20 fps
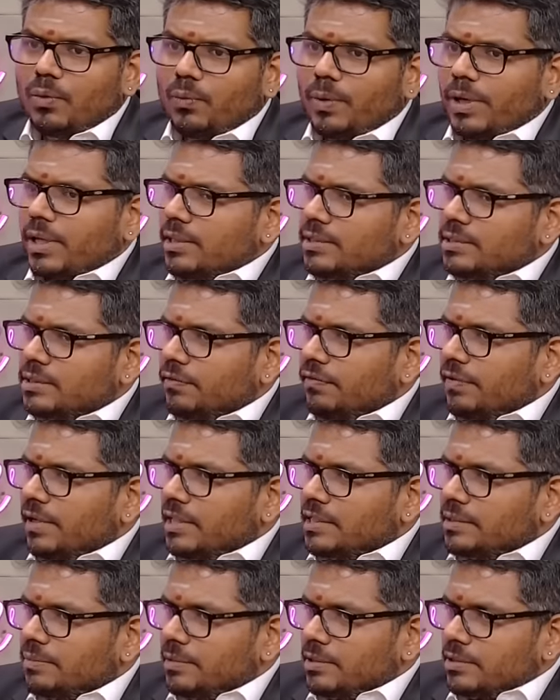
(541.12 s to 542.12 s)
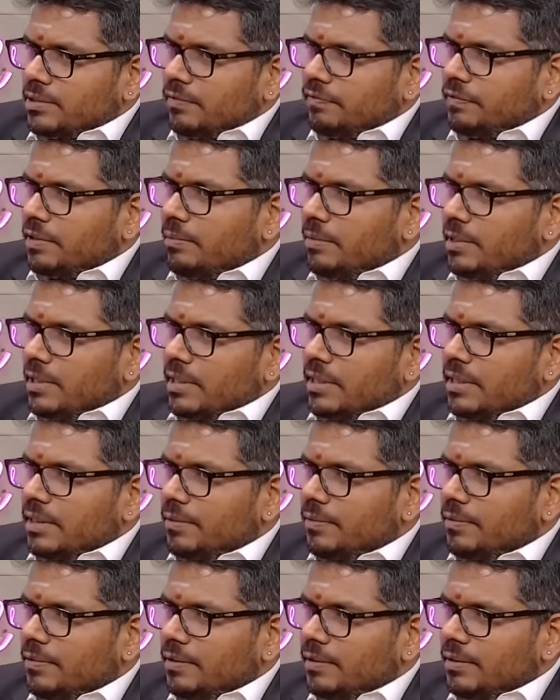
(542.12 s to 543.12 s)
Where is the finance minister of Tamil Nadu?
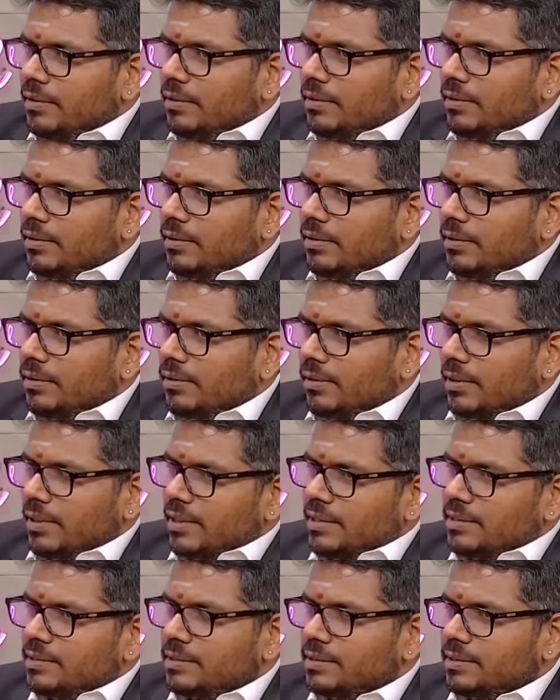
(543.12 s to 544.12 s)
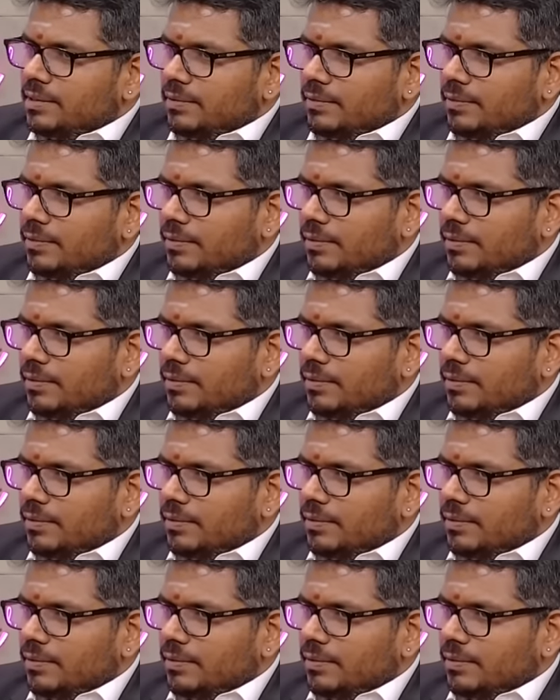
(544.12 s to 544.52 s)
Or at least